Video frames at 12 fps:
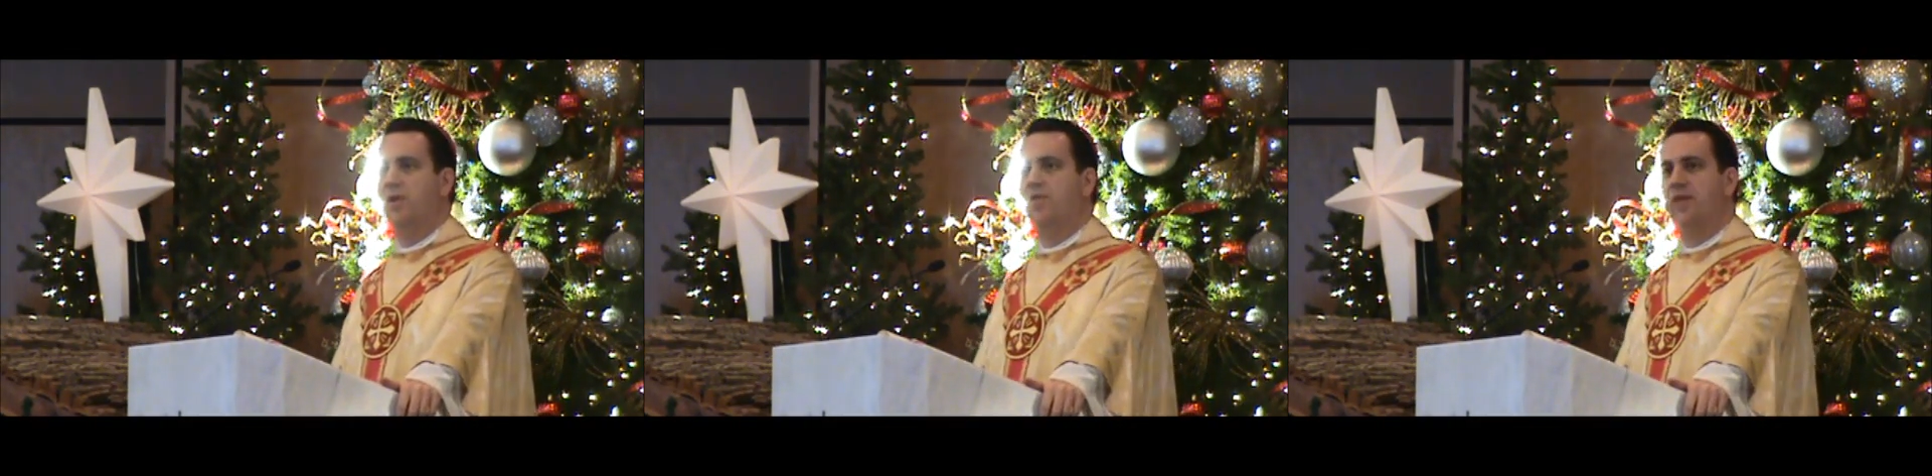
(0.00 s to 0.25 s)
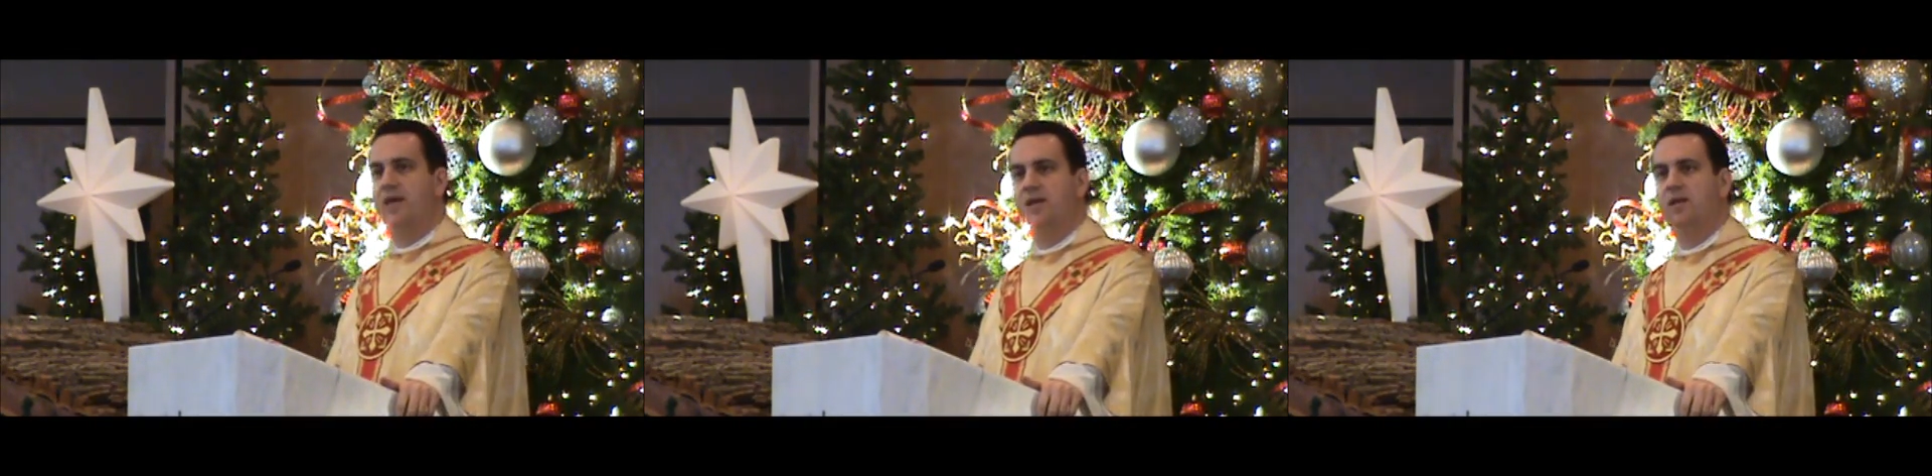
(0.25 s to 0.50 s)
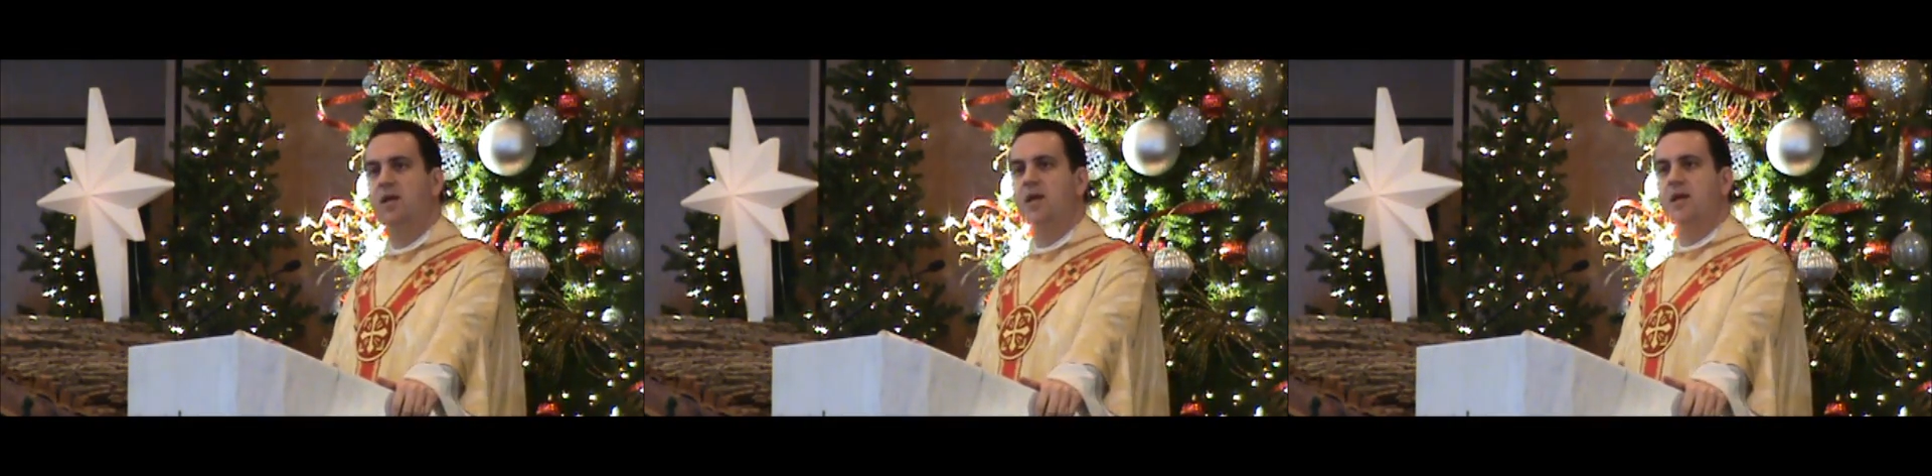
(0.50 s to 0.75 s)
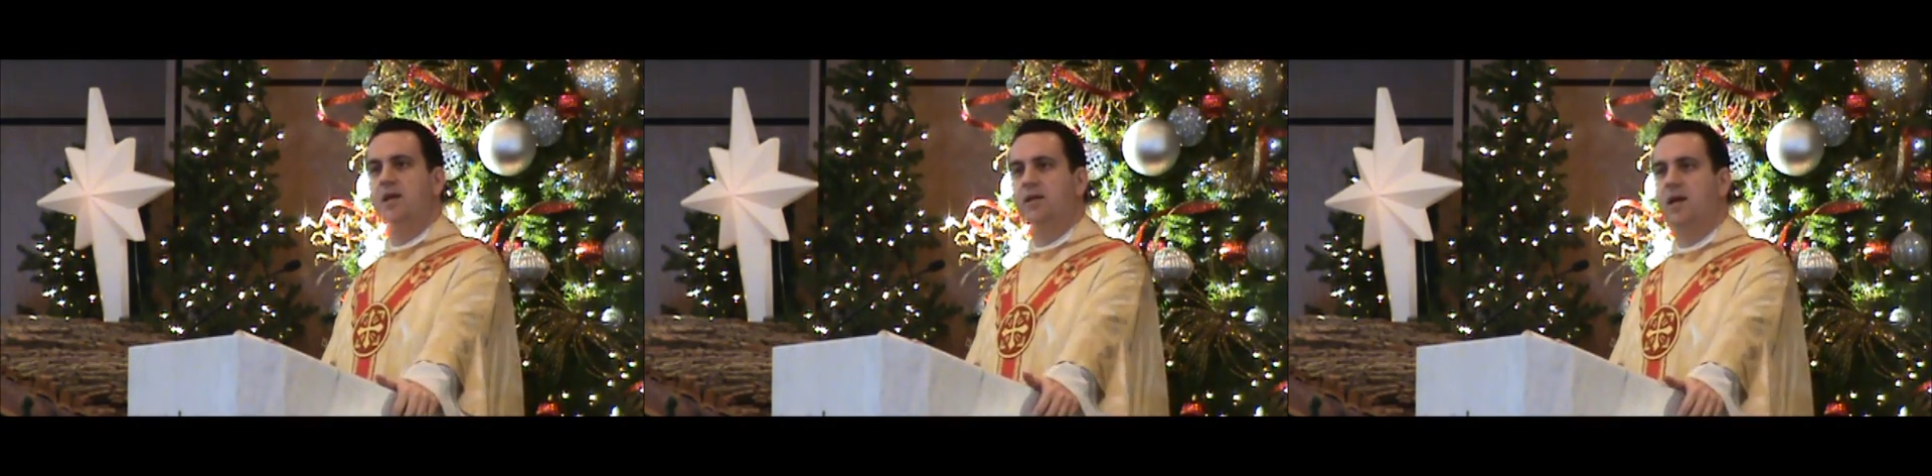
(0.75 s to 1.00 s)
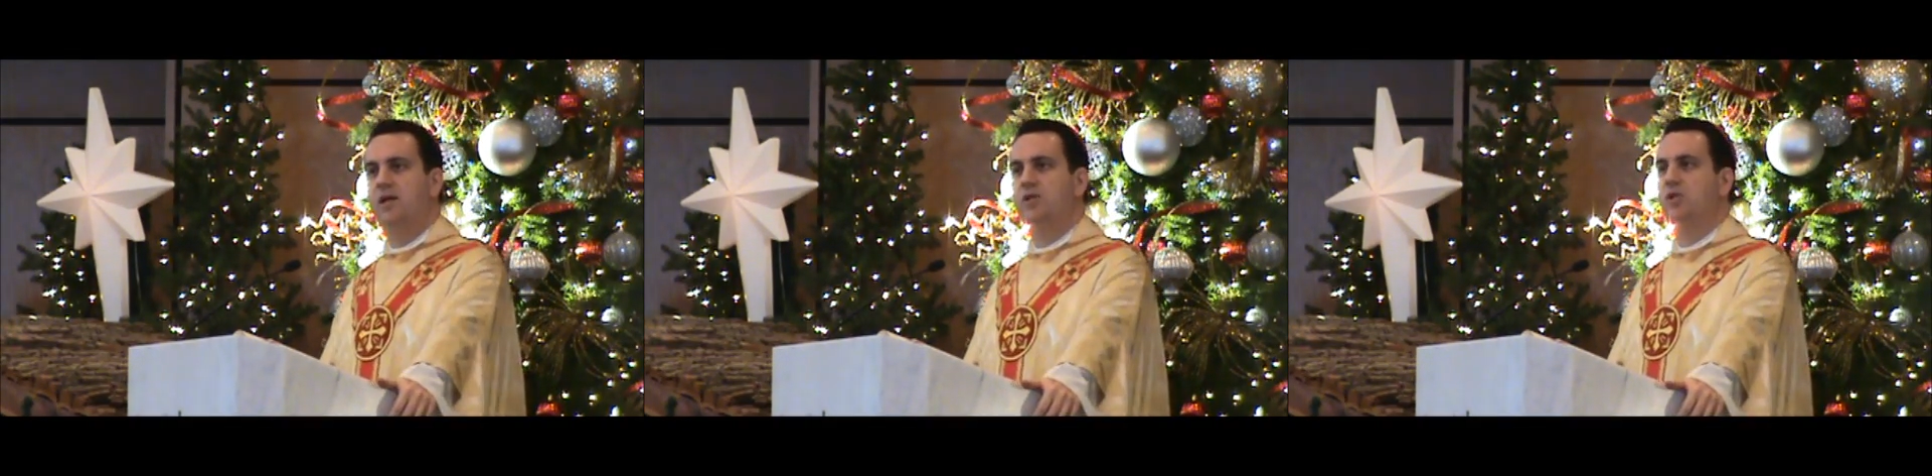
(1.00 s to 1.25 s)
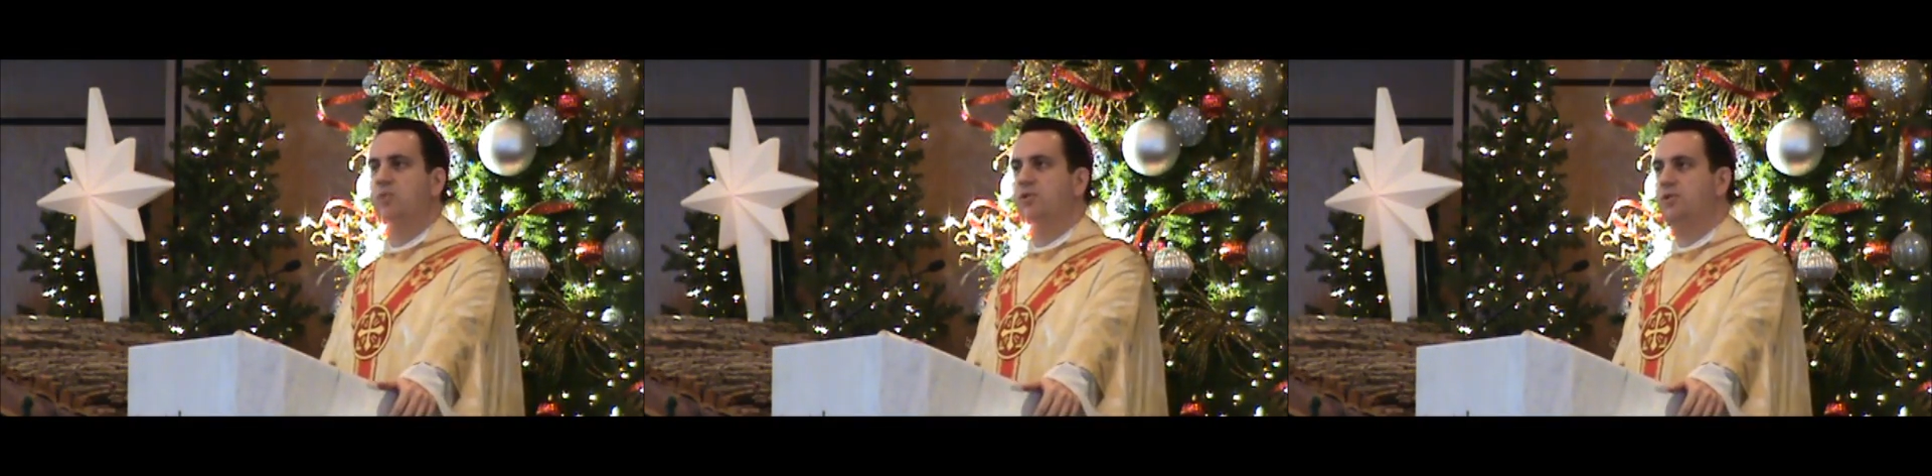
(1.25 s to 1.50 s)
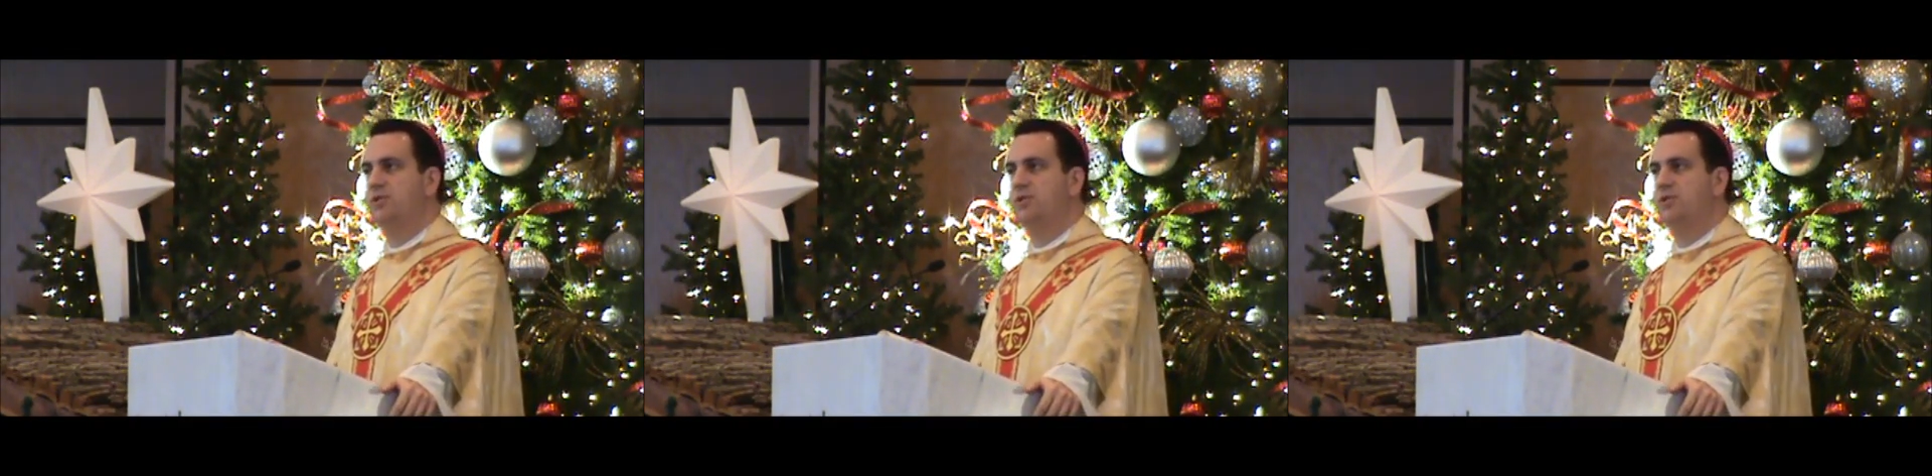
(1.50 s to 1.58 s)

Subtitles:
And then Elijah was